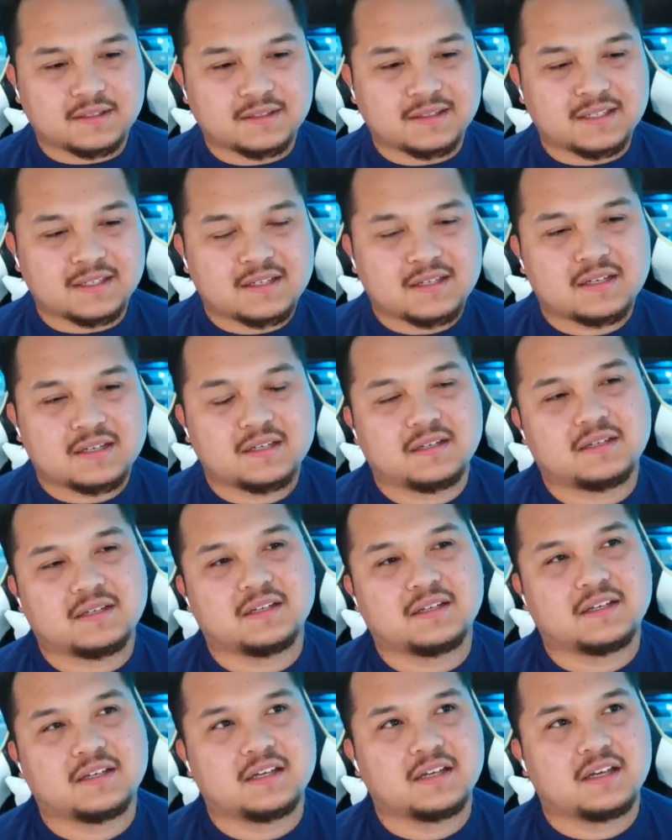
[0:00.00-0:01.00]
that,
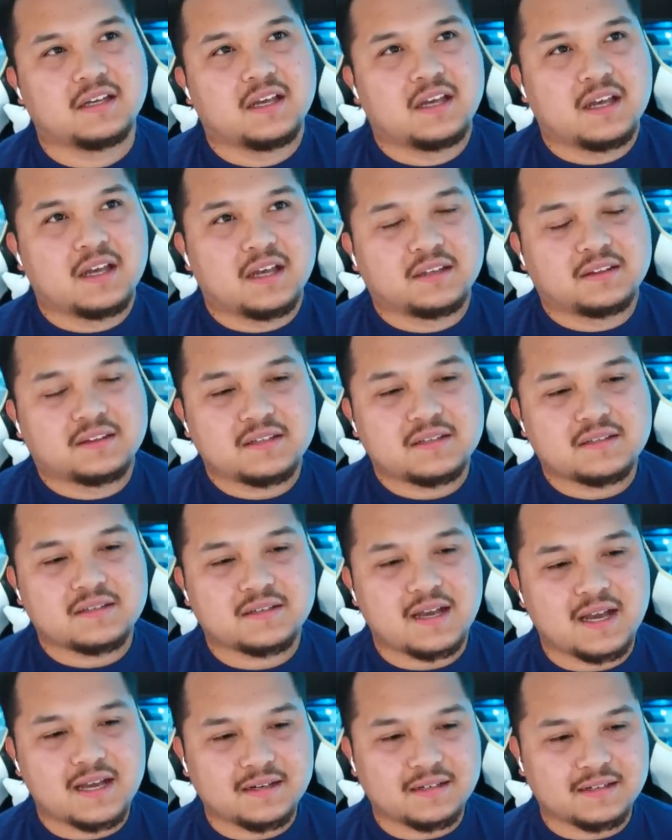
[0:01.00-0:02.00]
that's
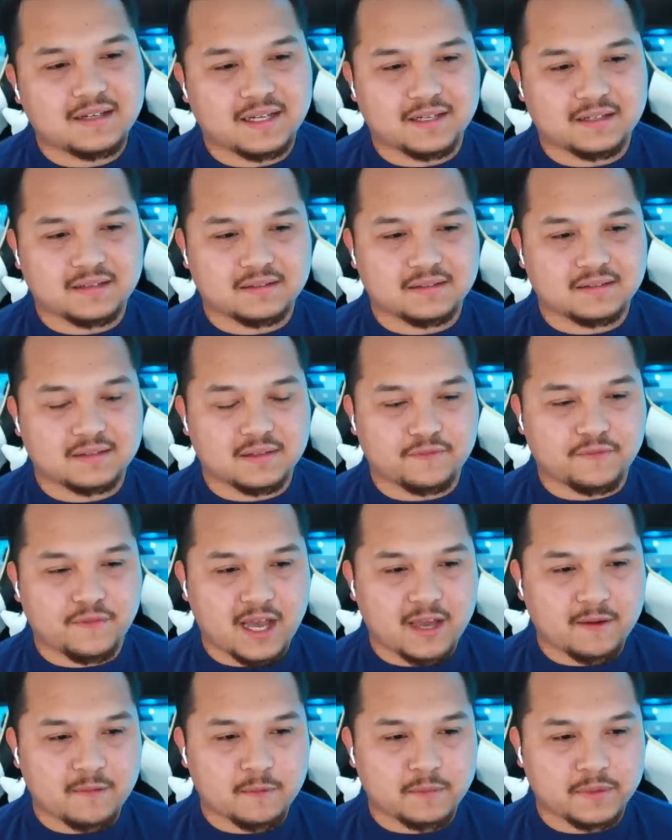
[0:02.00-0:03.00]
kind of like the
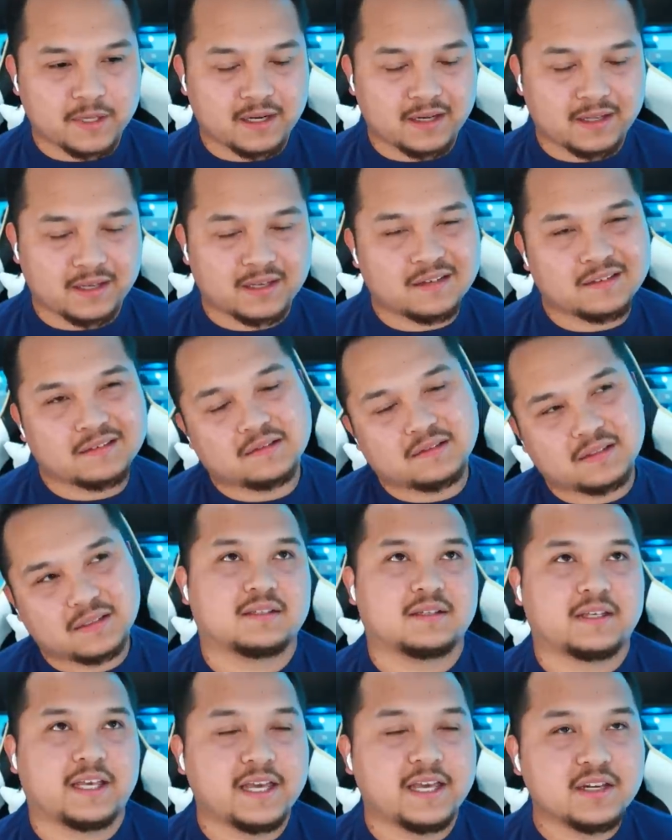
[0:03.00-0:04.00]
vibe I'm getting. And
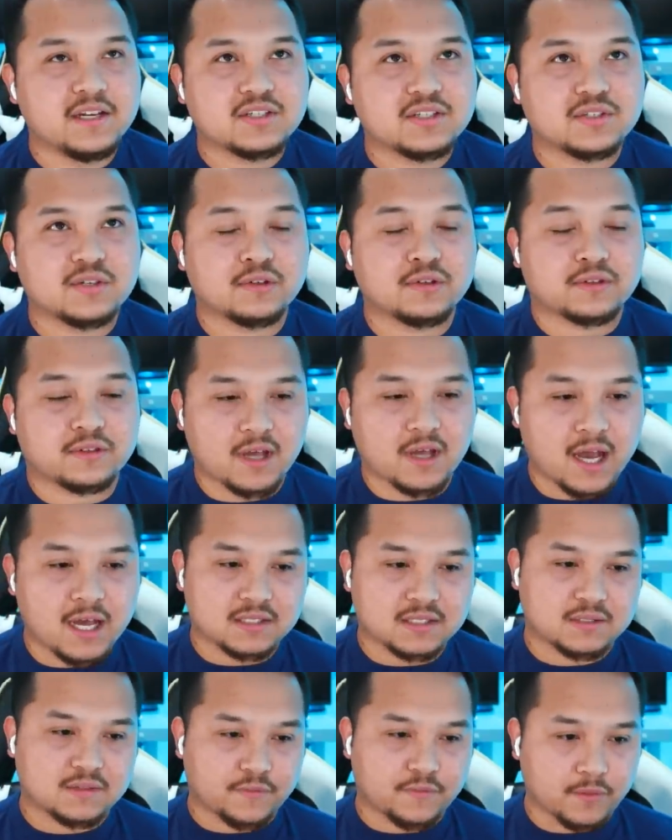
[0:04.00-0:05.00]
initial
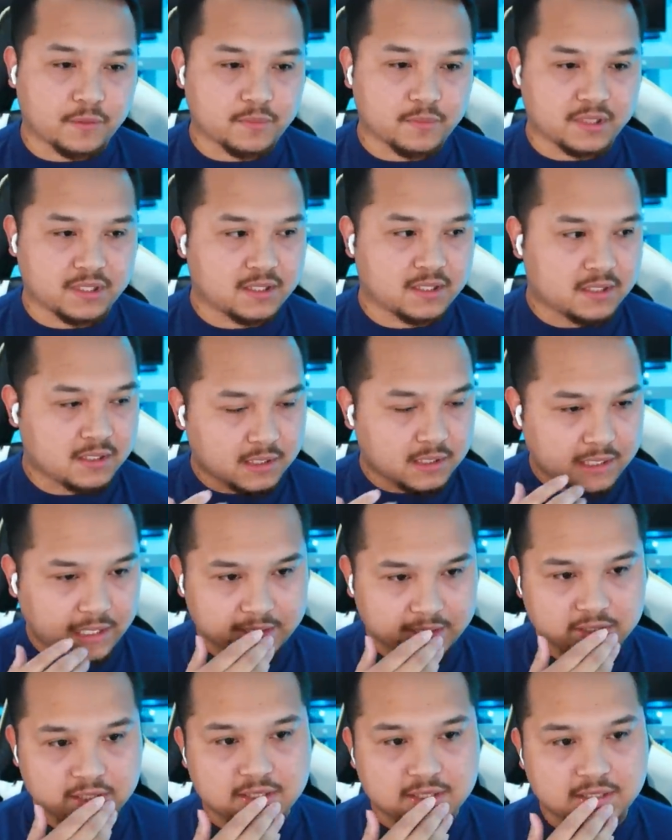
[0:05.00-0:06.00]
thoughts for me,
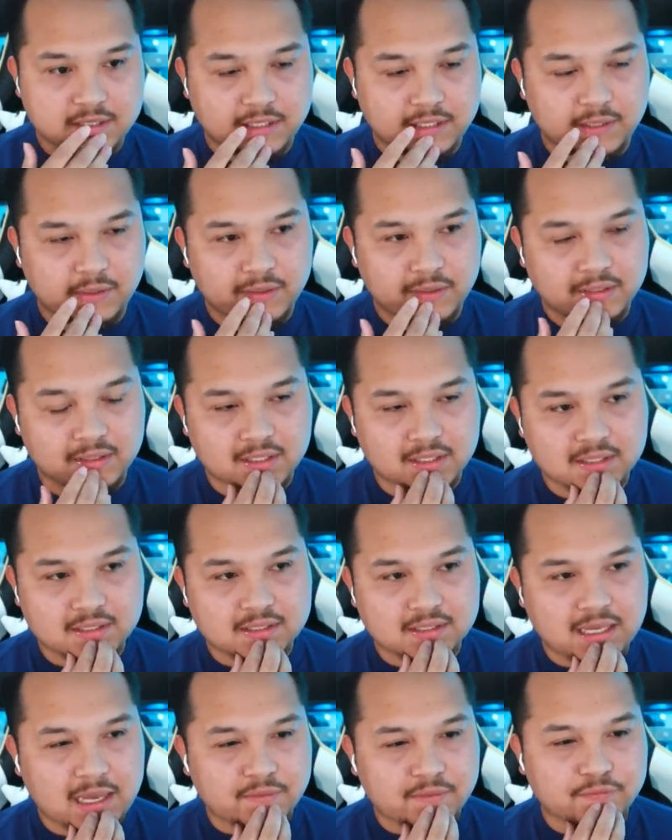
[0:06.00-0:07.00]
like just hearing this,
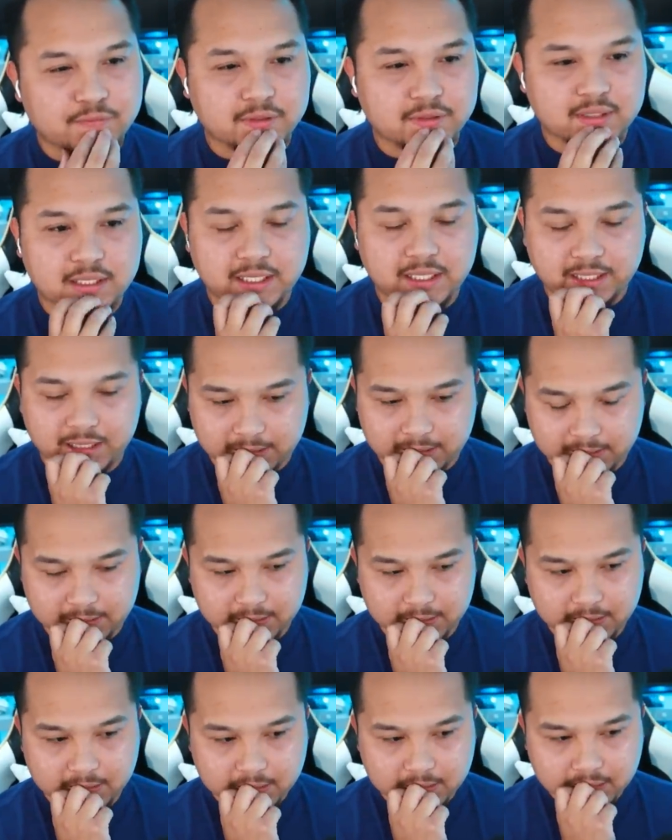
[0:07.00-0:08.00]
I feel like,
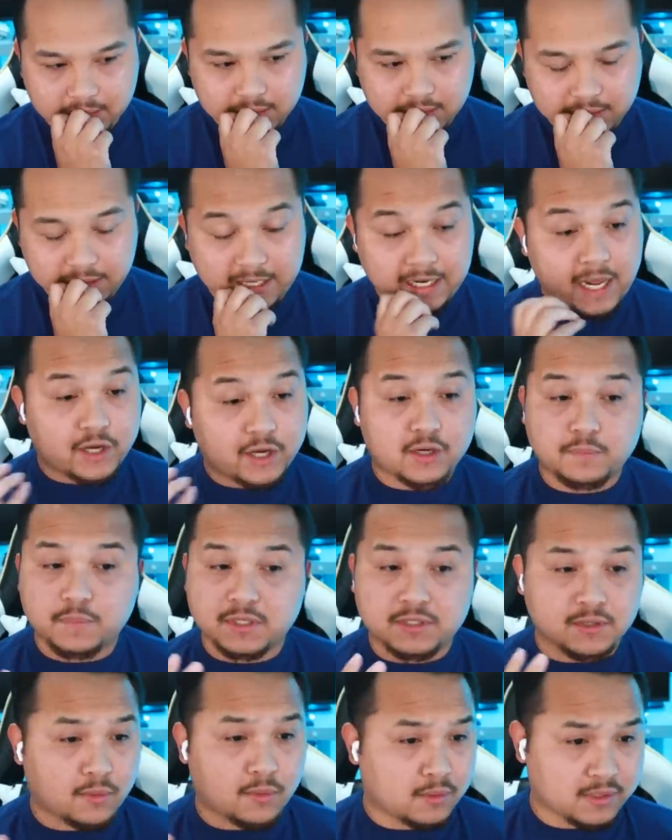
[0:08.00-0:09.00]
and I could be
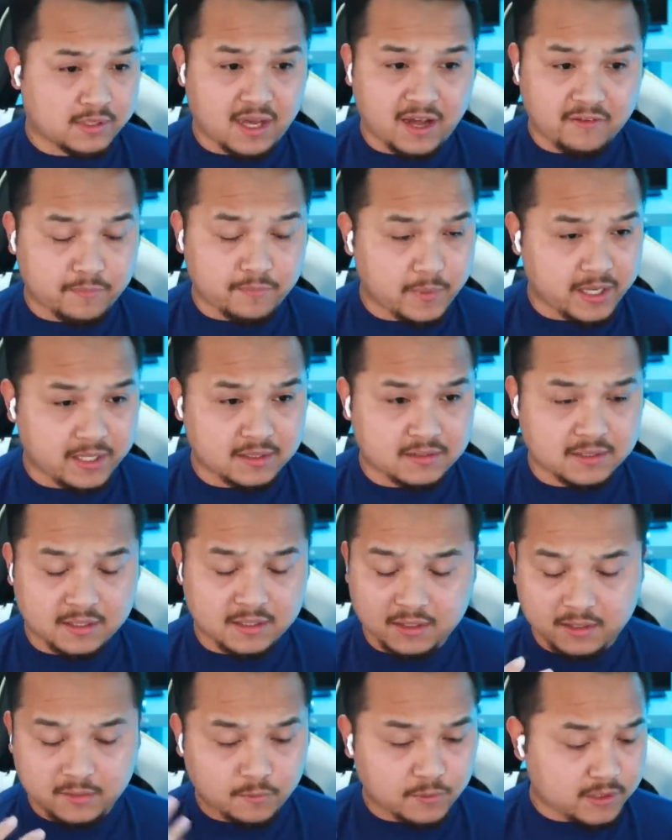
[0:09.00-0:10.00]
totally off base, and,
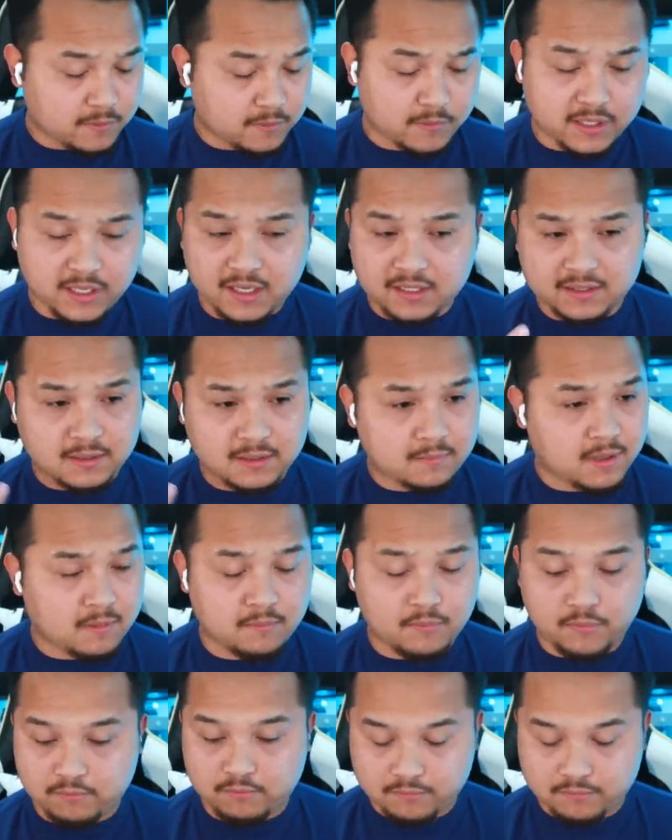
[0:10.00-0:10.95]
and Wikimaniacs, I'm, I'm,